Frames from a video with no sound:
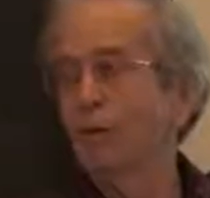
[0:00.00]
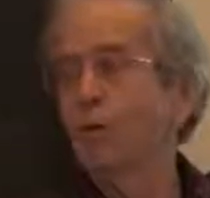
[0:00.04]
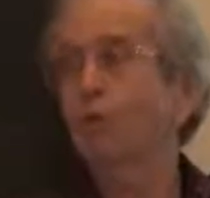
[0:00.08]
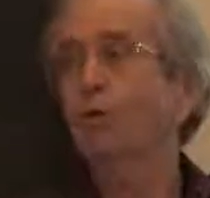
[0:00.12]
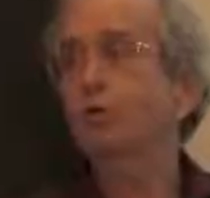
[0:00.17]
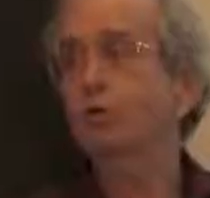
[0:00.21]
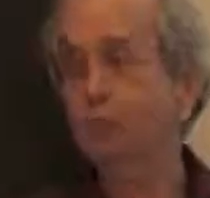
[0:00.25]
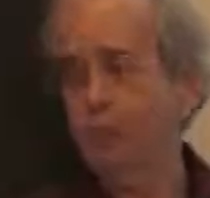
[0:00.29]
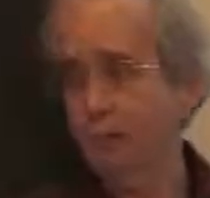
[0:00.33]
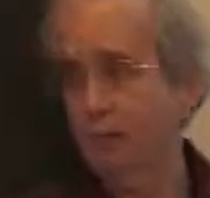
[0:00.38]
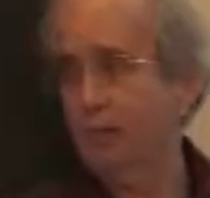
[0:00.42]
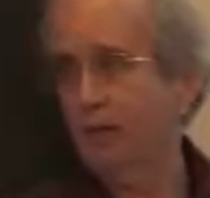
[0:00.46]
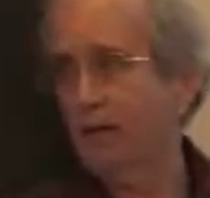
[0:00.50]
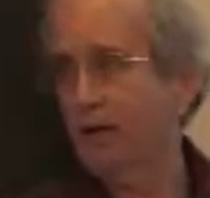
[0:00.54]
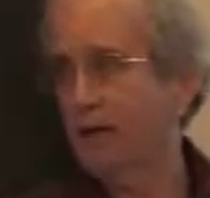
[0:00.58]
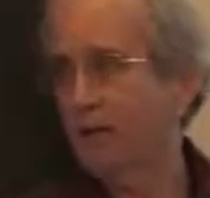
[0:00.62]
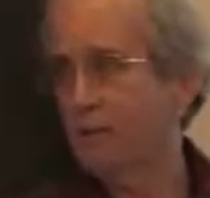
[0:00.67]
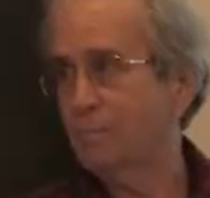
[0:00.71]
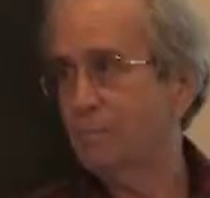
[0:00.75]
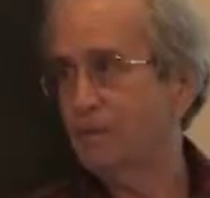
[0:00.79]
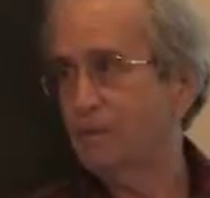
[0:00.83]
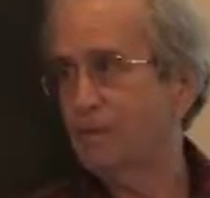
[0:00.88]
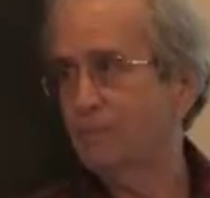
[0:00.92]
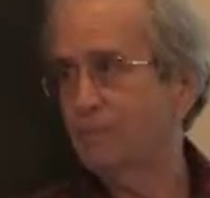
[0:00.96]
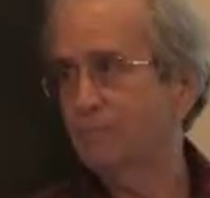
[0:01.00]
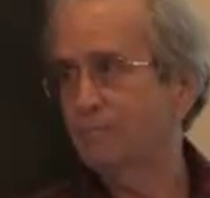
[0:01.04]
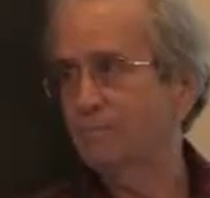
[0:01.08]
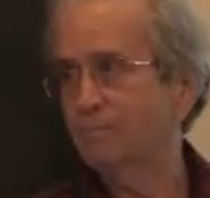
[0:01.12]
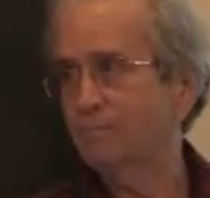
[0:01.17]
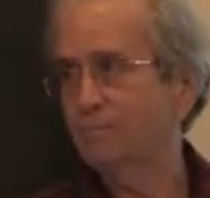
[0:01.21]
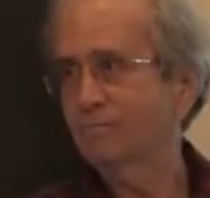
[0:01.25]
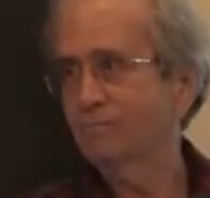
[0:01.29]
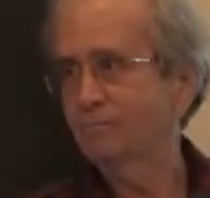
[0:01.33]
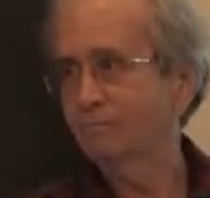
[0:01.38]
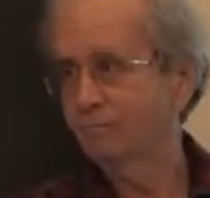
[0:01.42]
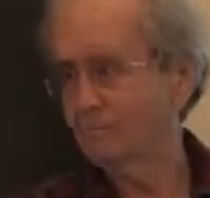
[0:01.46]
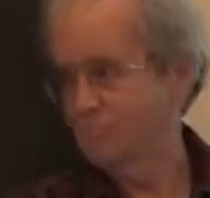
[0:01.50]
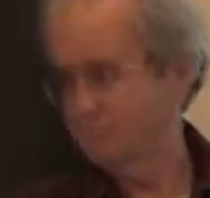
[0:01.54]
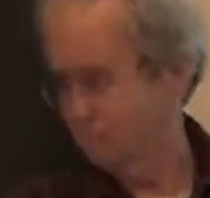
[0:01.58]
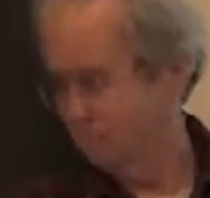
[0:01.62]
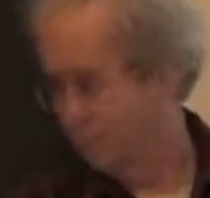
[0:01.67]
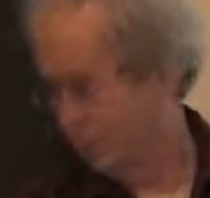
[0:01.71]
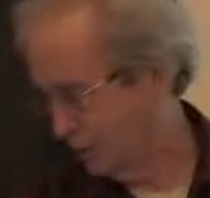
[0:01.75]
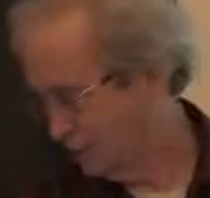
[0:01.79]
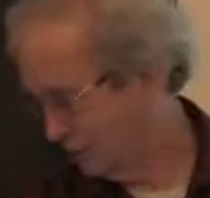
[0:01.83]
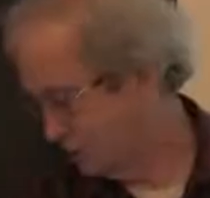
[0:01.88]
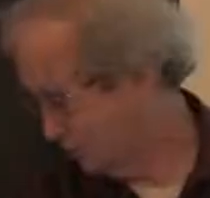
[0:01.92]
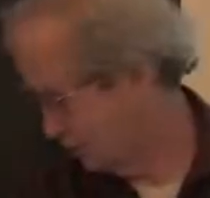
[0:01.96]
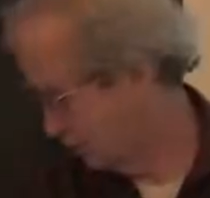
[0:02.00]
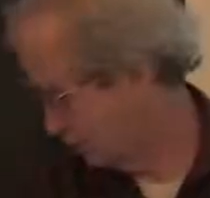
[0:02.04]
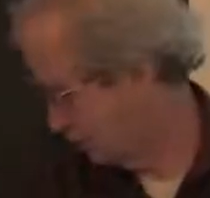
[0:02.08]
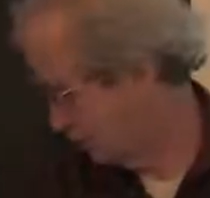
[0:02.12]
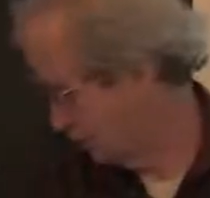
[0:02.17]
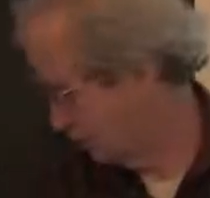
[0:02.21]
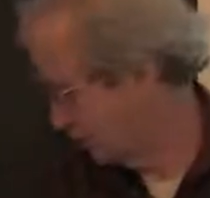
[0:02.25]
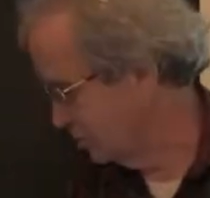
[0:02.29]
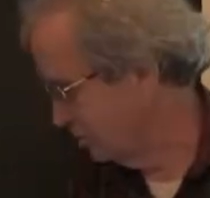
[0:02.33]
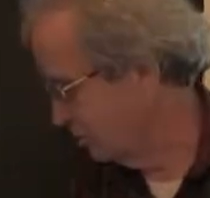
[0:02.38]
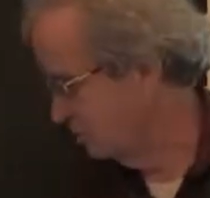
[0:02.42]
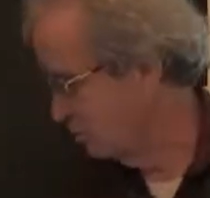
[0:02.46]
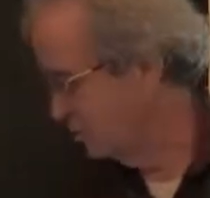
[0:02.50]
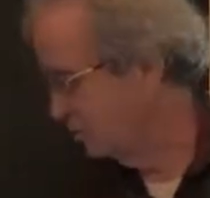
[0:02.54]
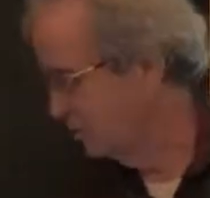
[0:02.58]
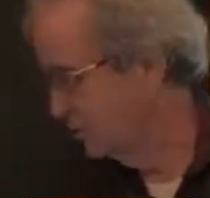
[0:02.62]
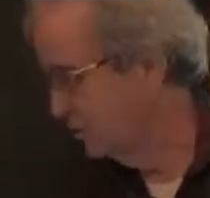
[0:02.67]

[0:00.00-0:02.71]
what's really happening because it's